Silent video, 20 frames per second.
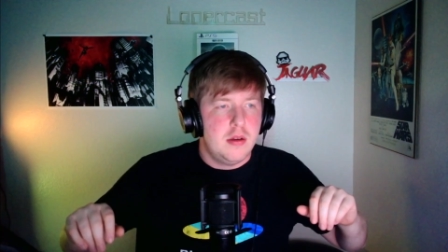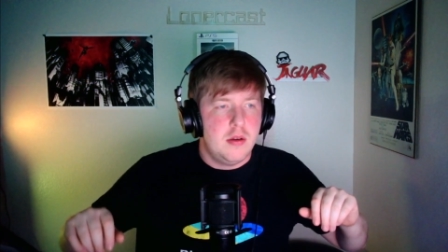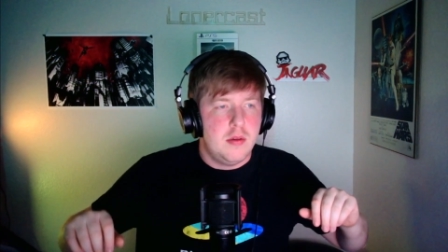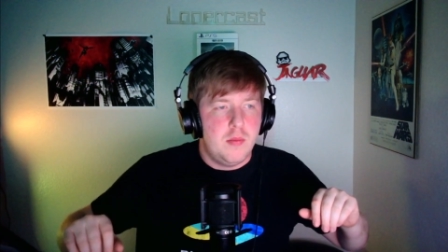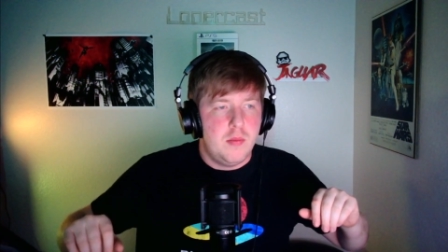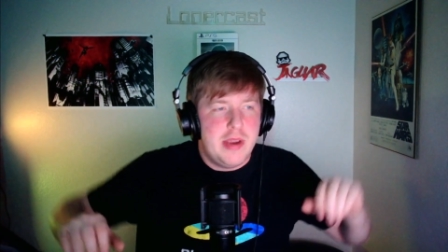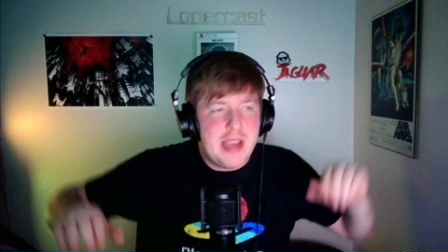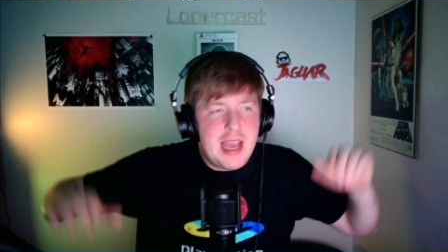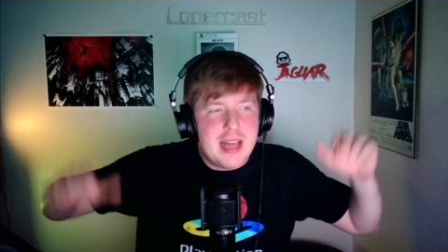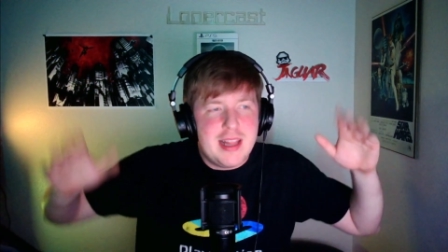
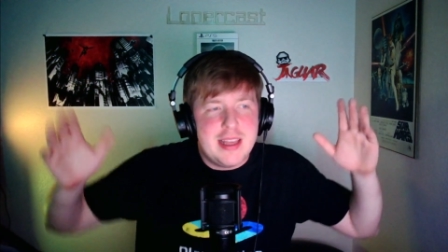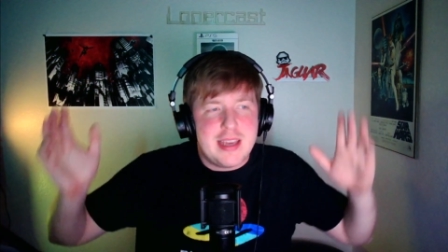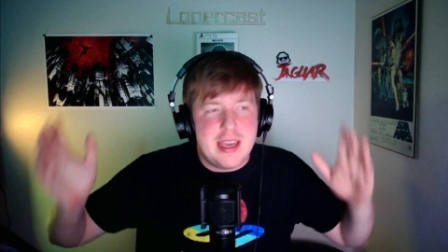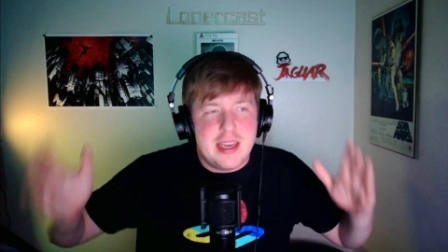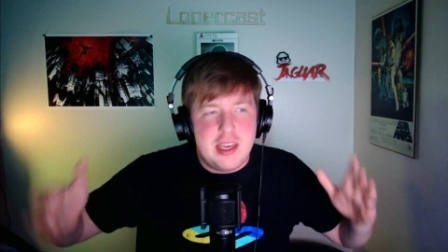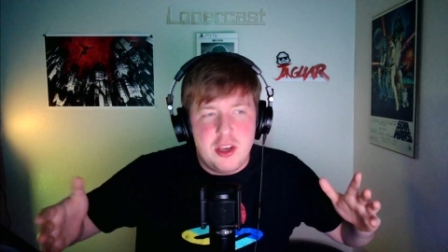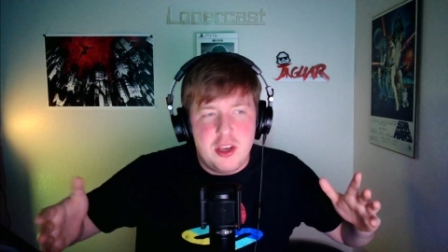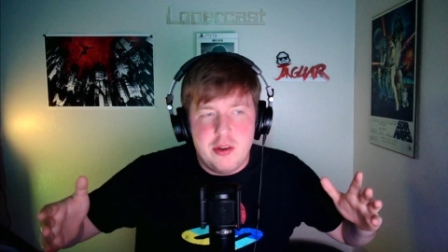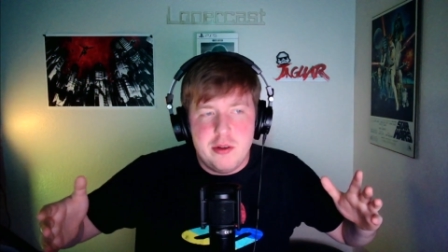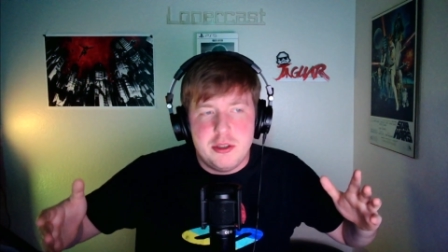We got like a
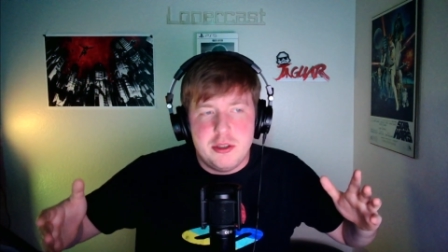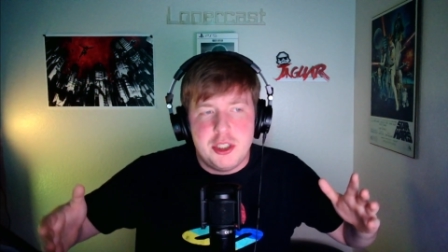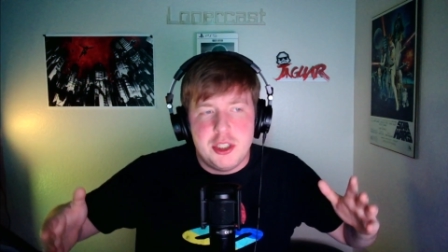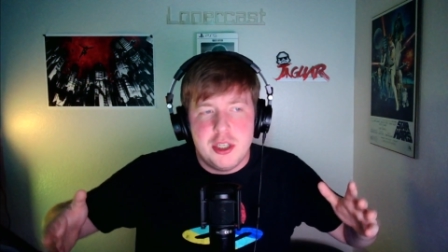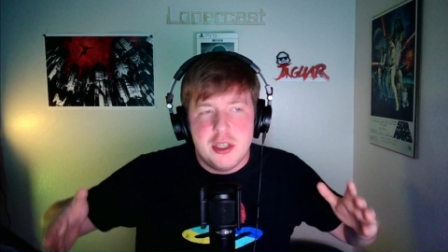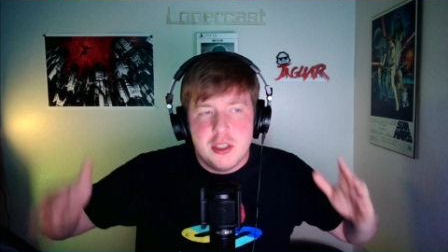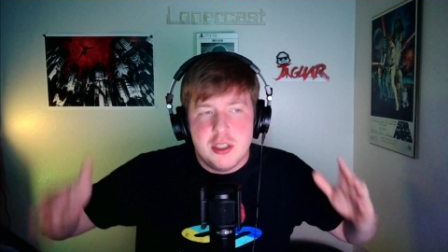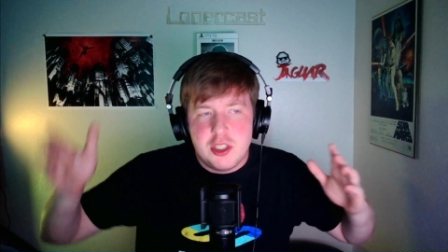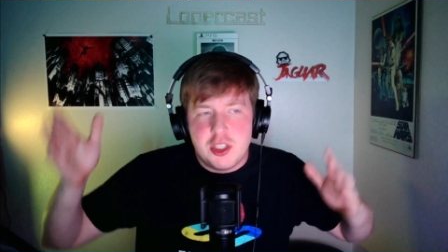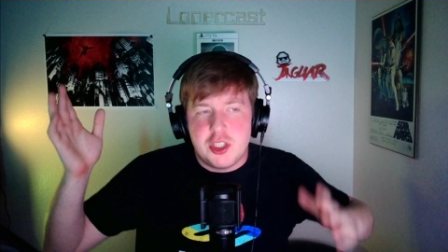huge
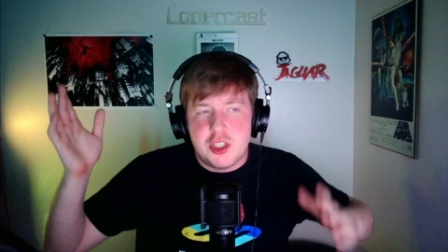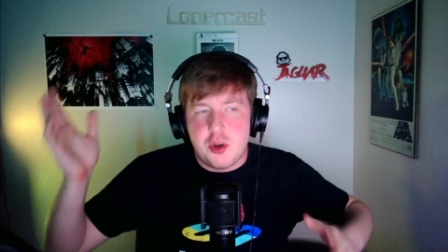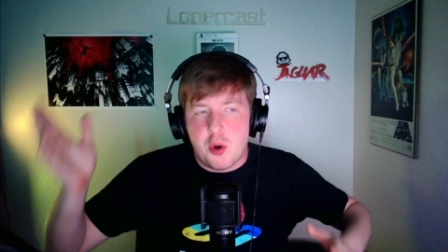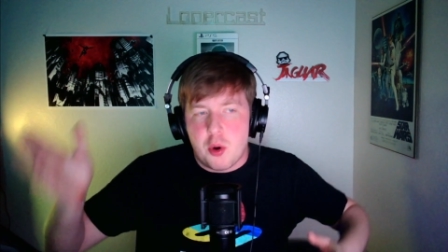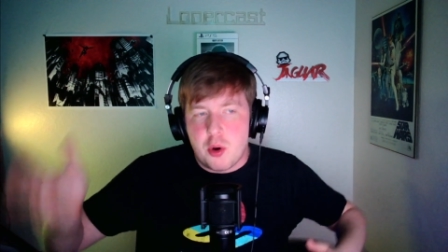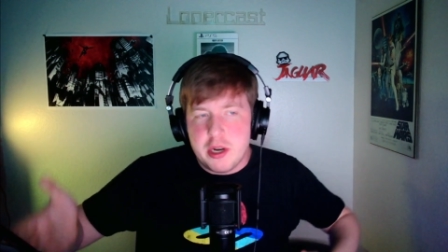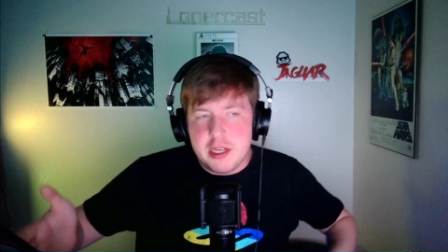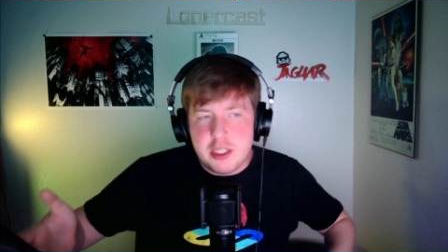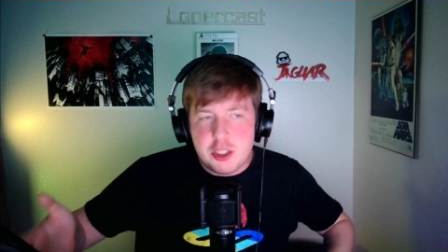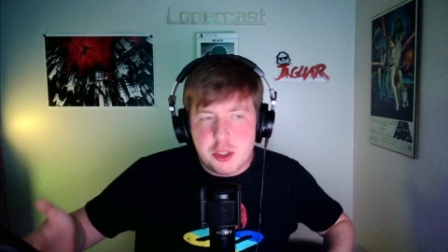
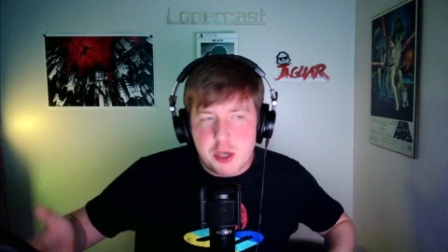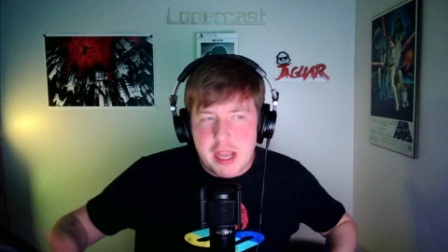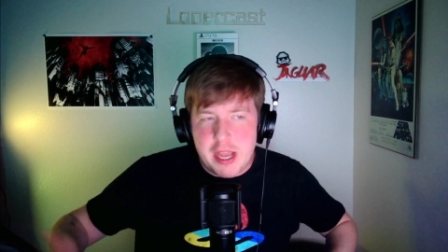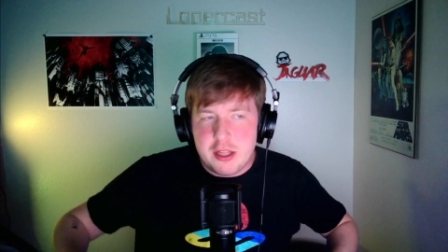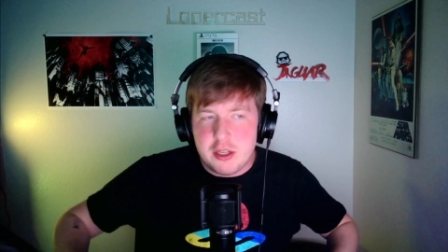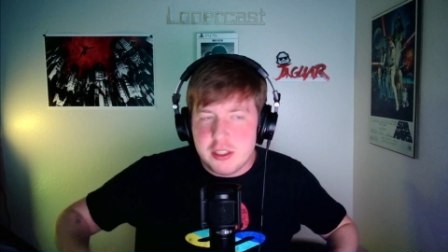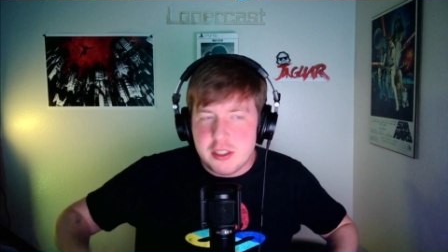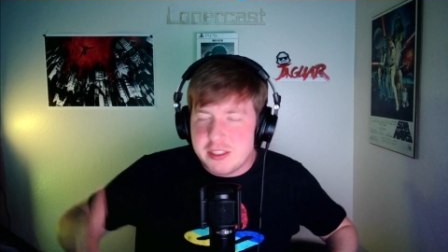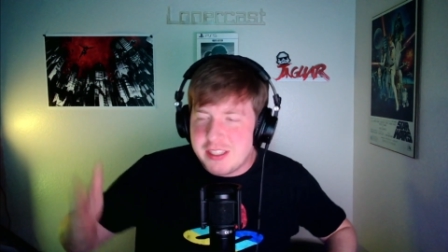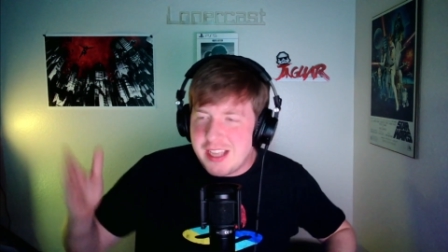story
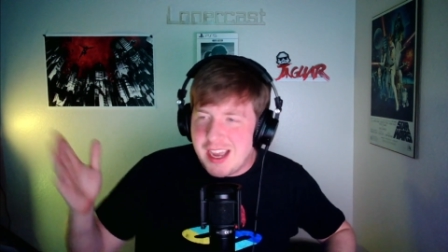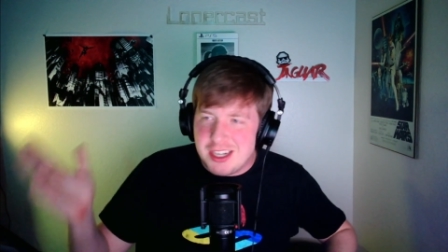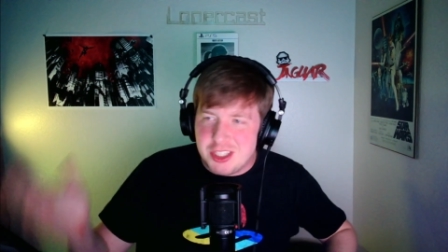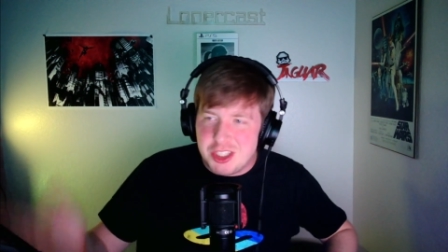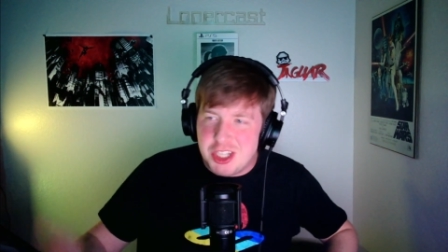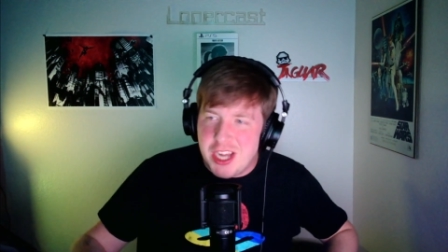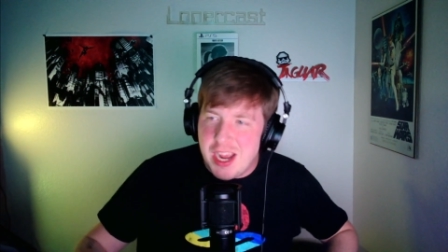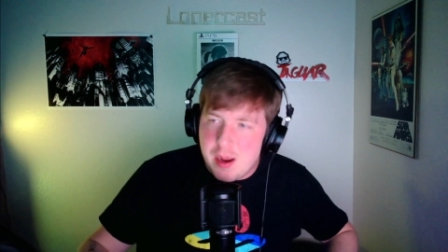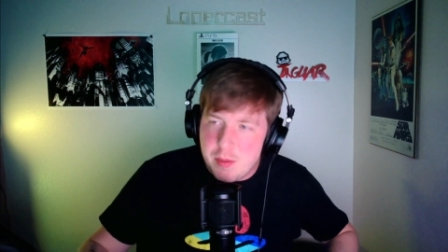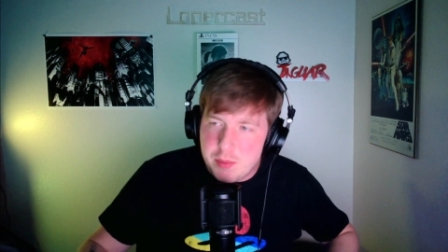trailer slash
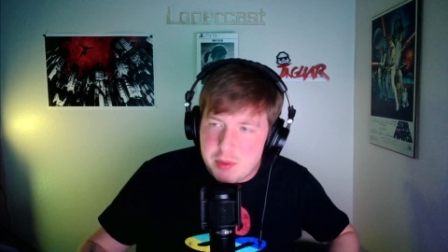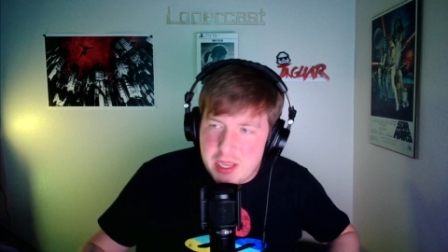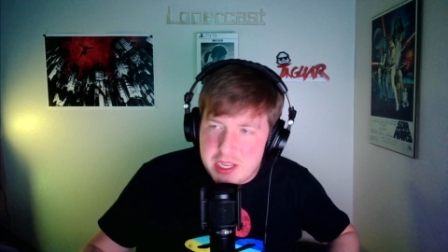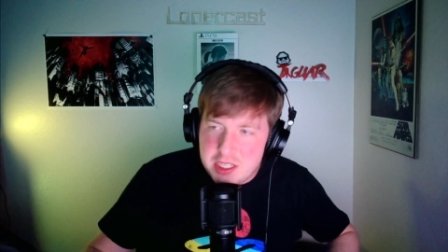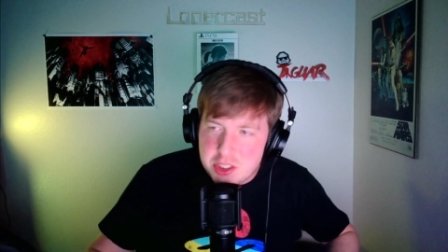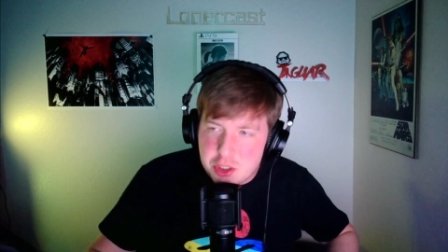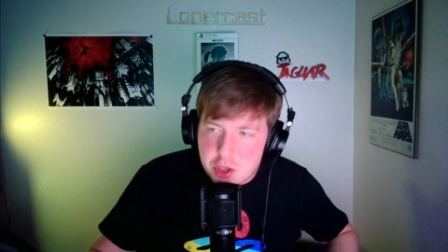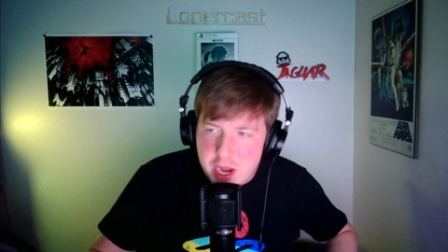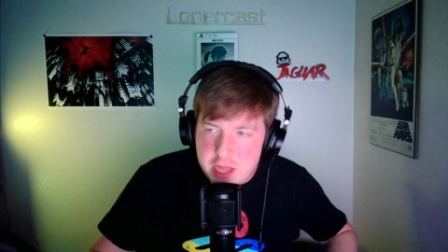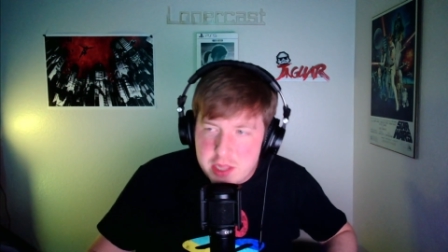gameplay
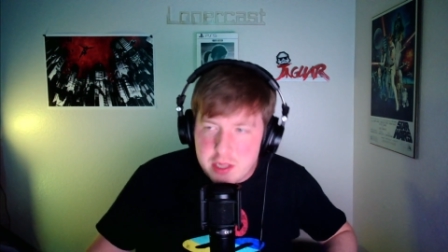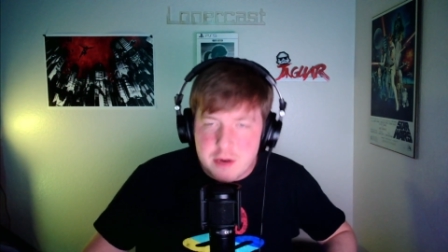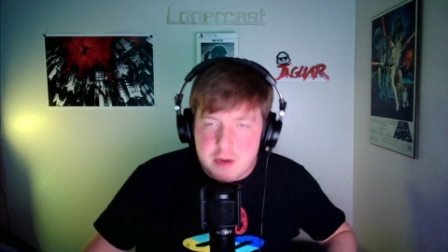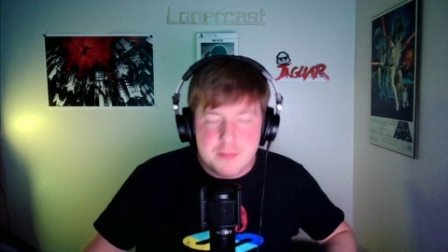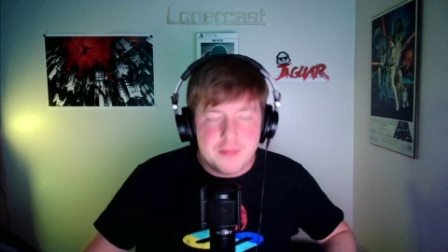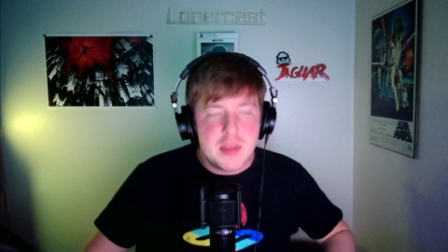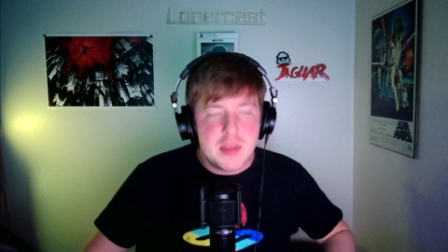trailer